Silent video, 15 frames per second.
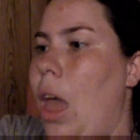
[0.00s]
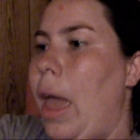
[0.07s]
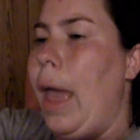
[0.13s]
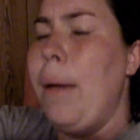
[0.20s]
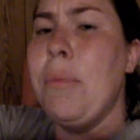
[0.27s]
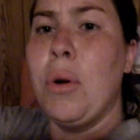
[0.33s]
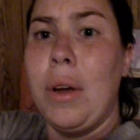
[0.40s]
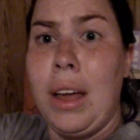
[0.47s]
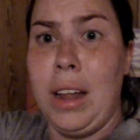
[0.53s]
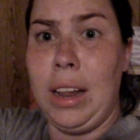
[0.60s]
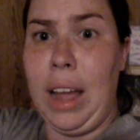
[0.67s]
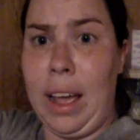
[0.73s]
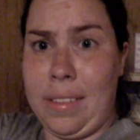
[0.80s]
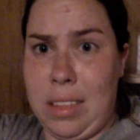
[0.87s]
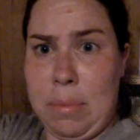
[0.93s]
Emeril
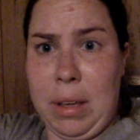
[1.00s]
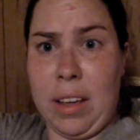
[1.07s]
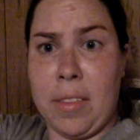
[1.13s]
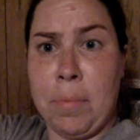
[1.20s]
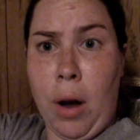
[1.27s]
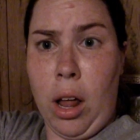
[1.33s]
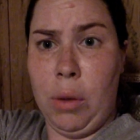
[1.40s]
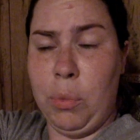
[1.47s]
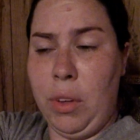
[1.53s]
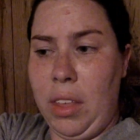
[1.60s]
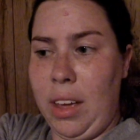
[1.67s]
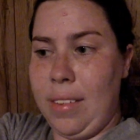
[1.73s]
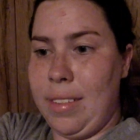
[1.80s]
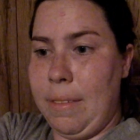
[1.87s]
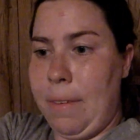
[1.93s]
has the biggest problem with
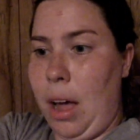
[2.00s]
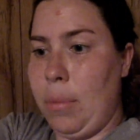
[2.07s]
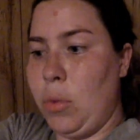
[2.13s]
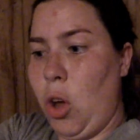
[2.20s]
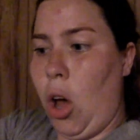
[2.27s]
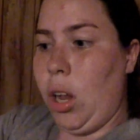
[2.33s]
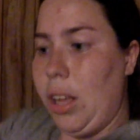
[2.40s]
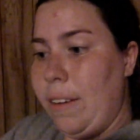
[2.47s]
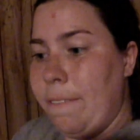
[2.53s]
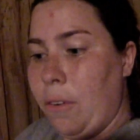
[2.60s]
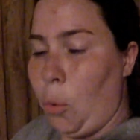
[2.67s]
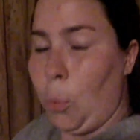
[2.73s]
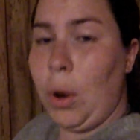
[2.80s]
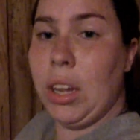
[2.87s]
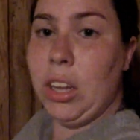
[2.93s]
this if I'm calling
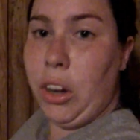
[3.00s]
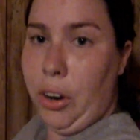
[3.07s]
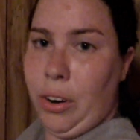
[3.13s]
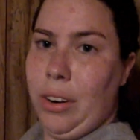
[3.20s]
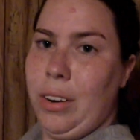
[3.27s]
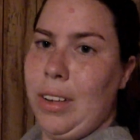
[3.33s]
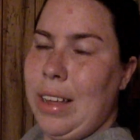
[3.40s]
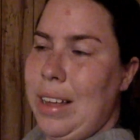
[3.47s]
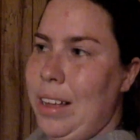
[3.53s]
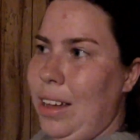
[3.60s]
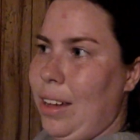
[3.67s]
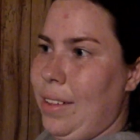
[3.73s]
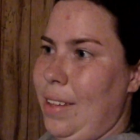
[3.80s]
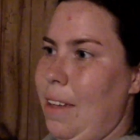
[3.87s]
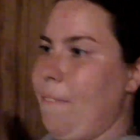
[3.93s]
for Riddler,
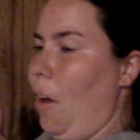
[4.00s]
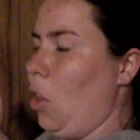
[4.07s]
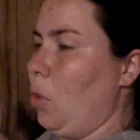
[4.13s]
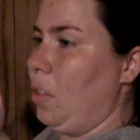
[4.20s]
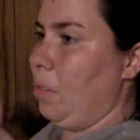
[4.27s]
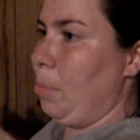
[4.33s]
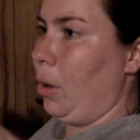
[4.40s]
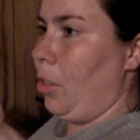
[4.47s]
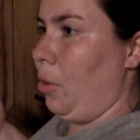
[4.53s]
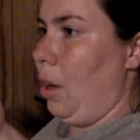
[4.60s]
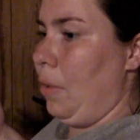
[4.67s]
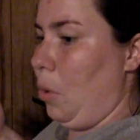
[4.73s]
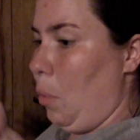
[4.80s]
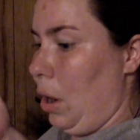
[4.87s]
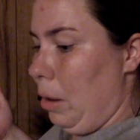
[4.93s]
because he follows his brother
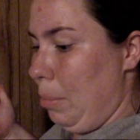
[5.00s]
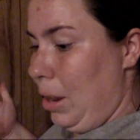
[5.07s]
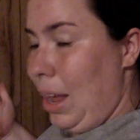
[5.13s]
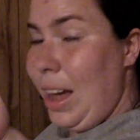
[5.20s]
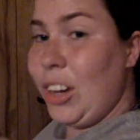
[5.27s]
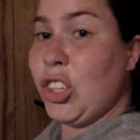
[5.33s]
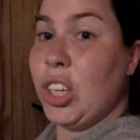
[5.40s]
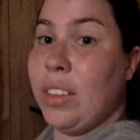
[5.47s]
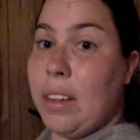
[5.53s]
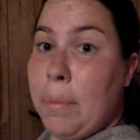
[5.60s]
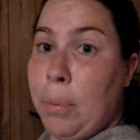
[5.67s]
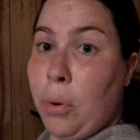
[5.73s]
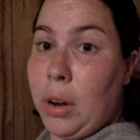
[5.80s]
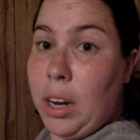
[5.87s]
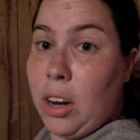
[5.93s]
everywhere, but he actually did
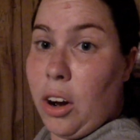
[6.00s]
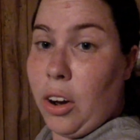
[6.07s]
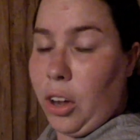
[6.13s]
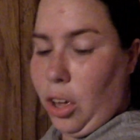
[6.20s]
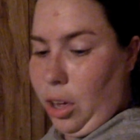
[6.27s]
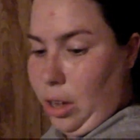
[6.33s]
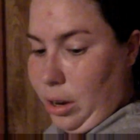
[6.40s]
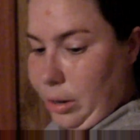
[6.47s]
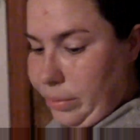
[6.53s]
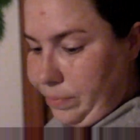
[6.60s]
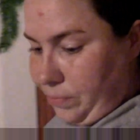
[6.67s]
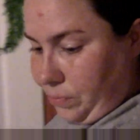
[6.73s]
pretty darn good.